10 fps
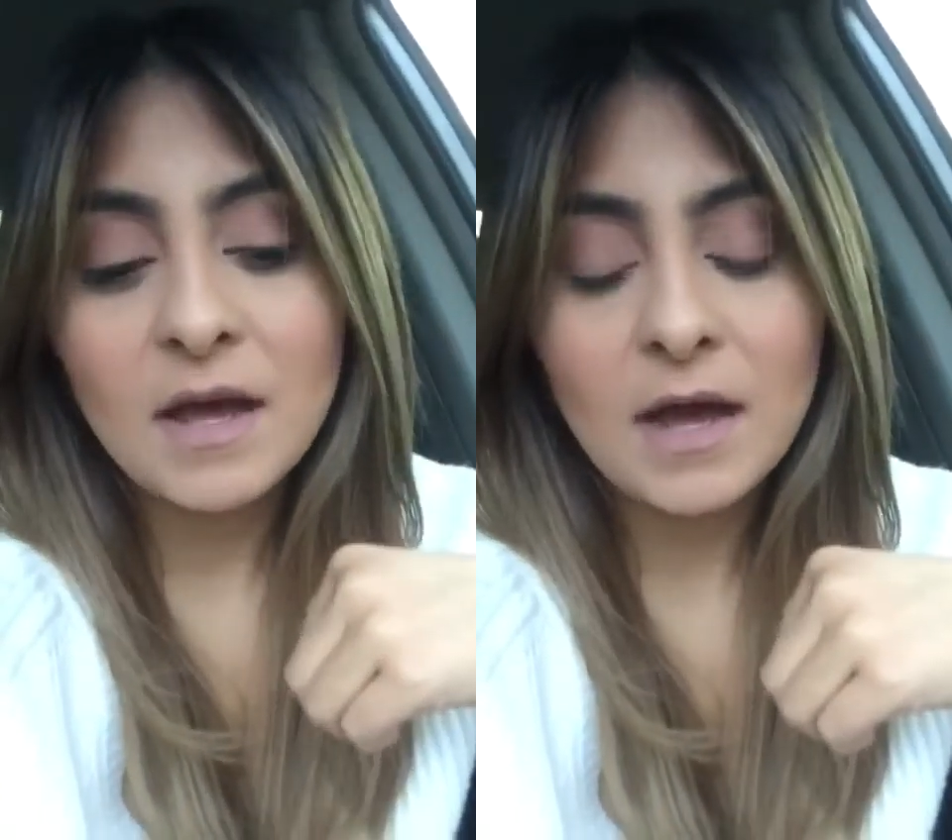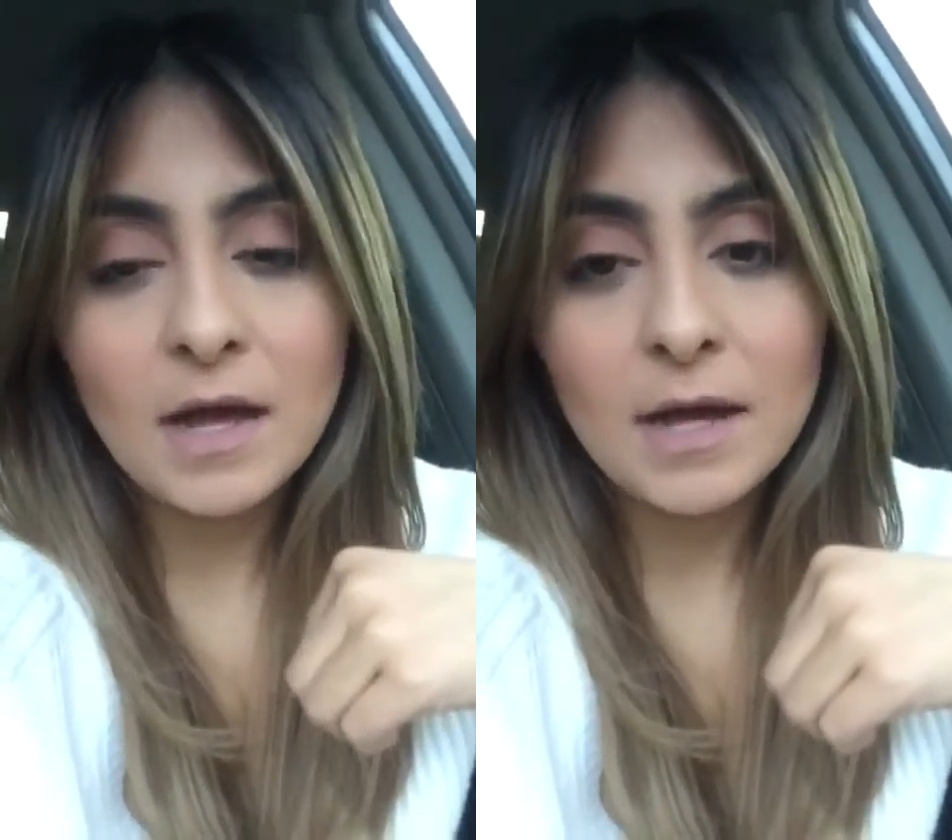
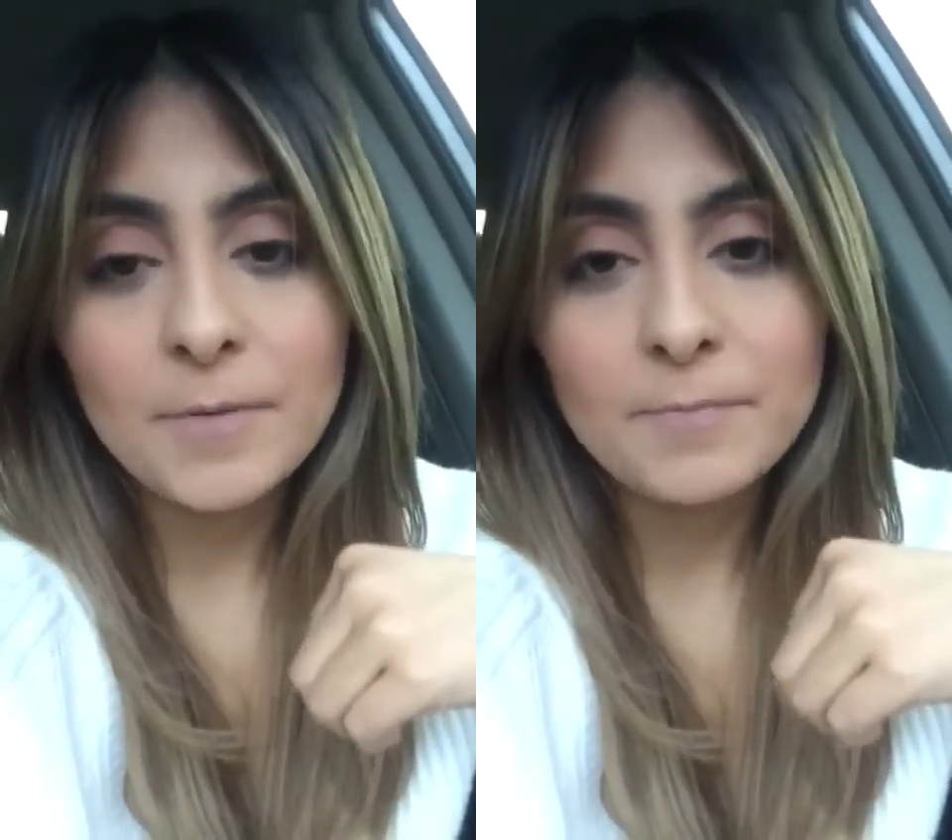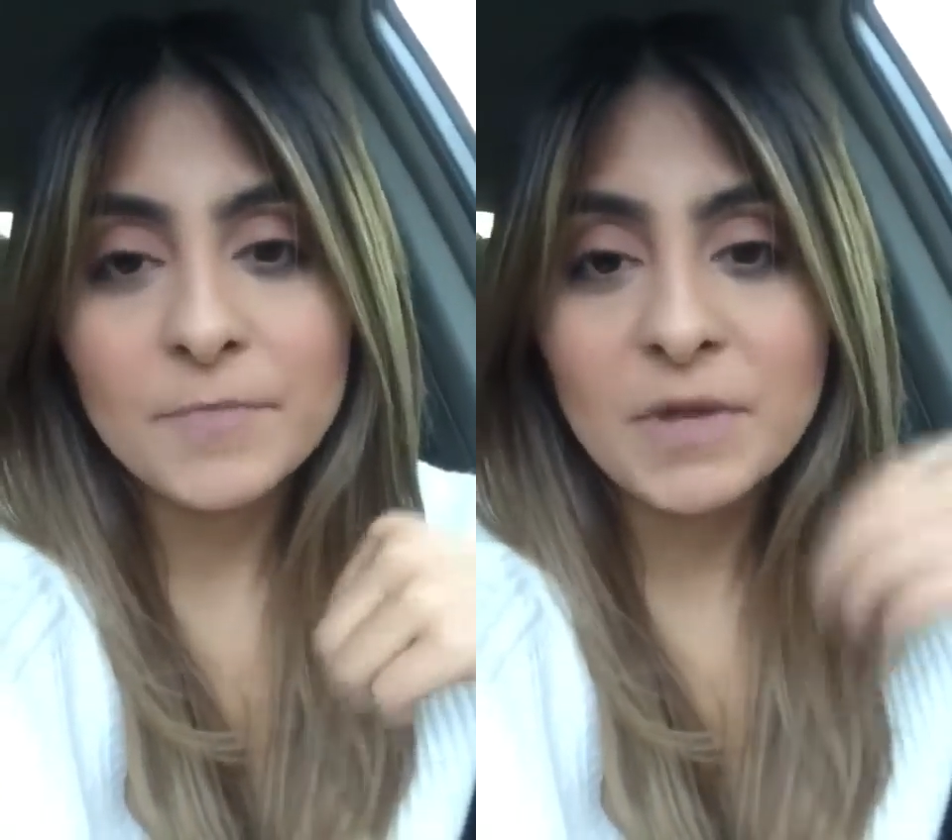
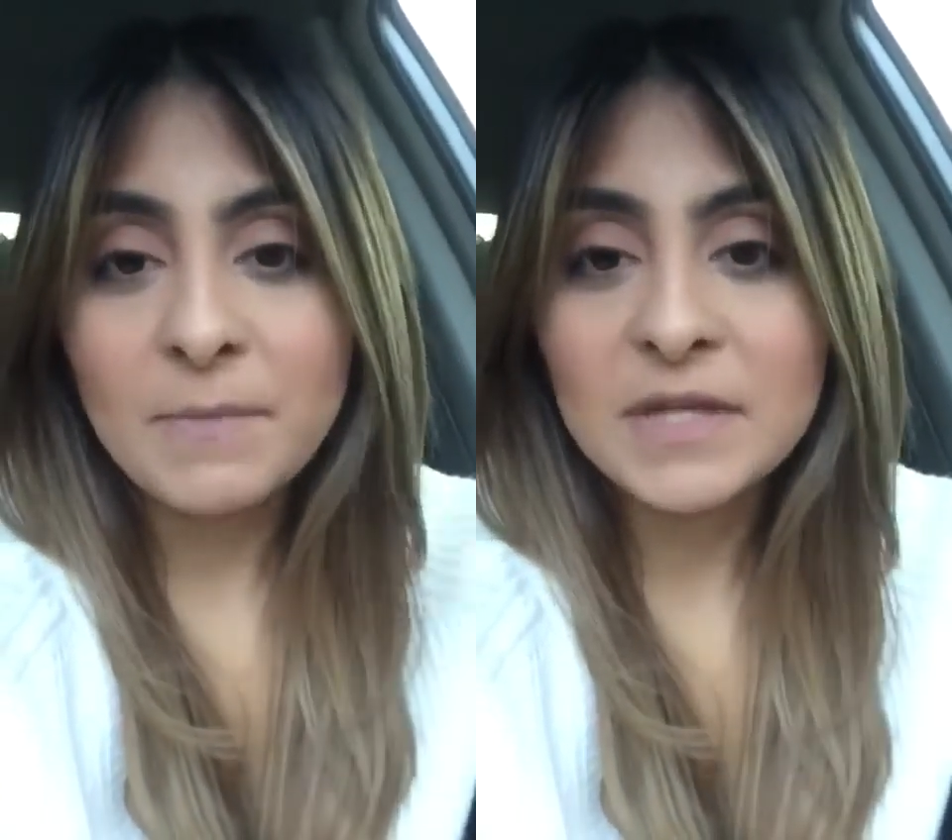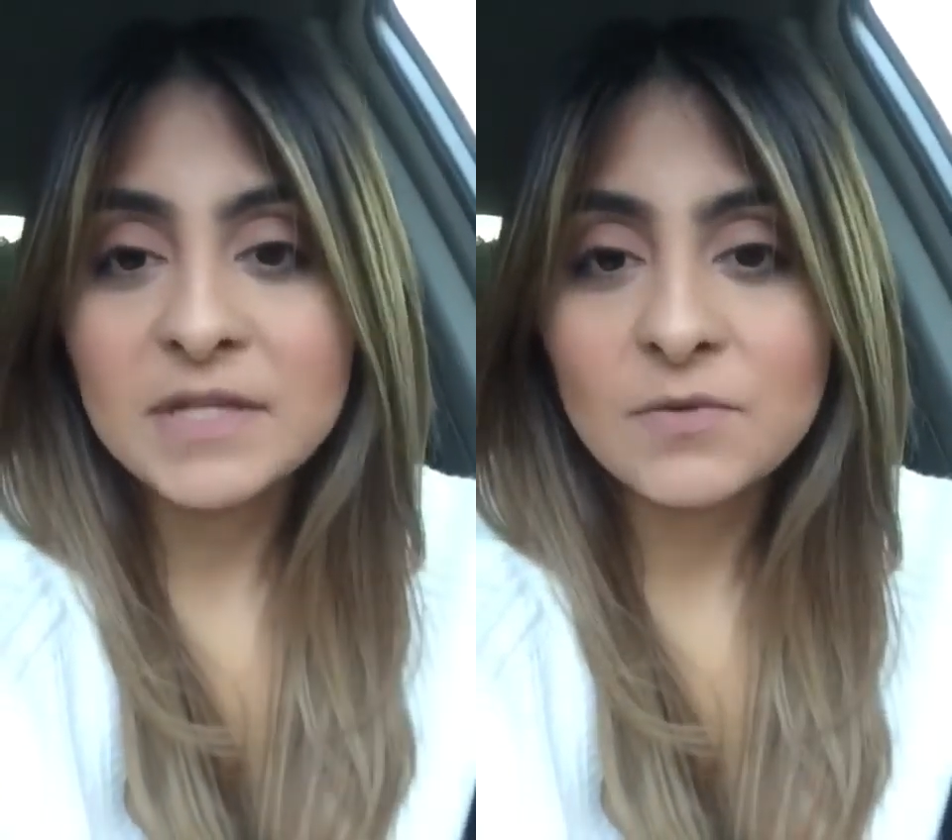it
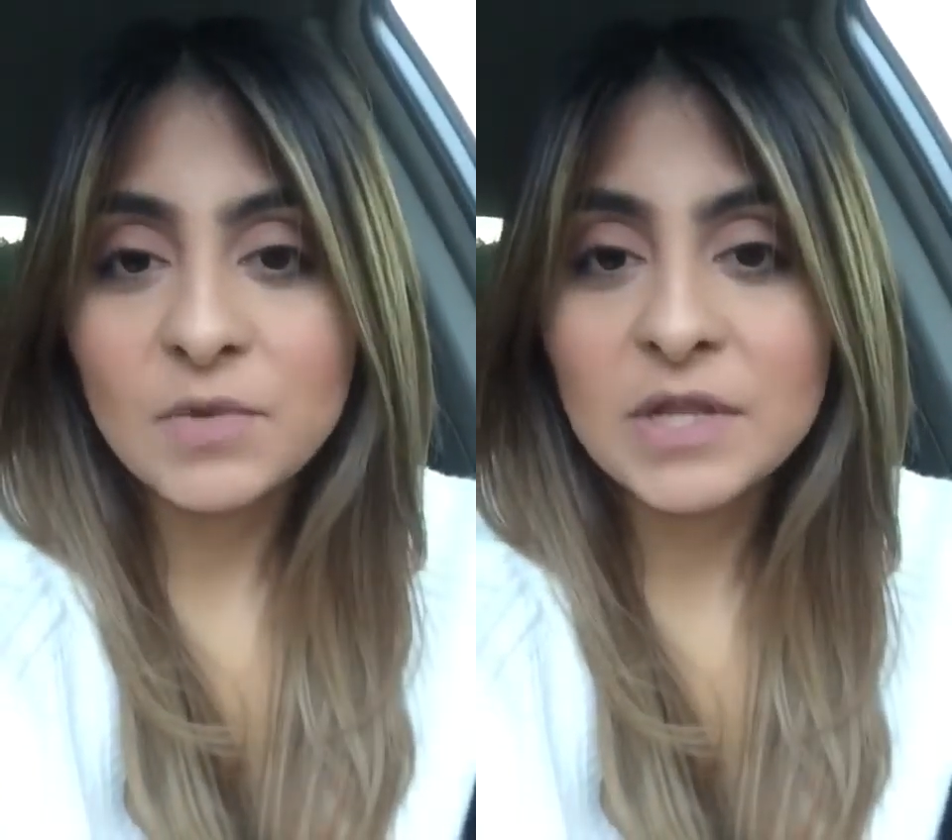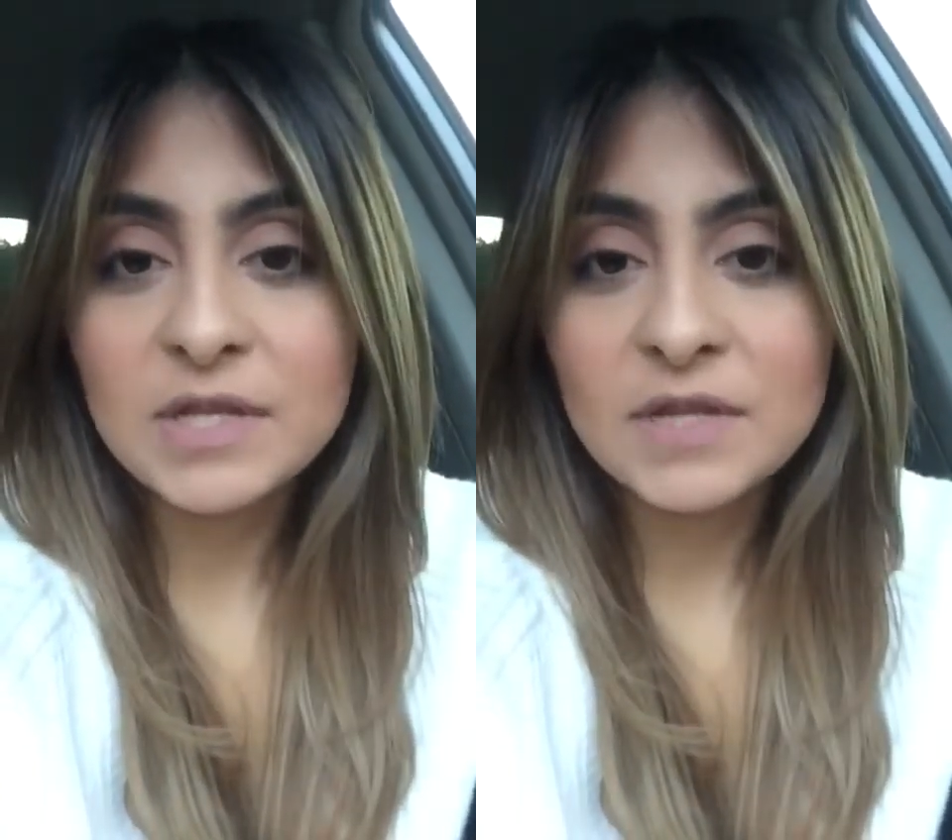makes it really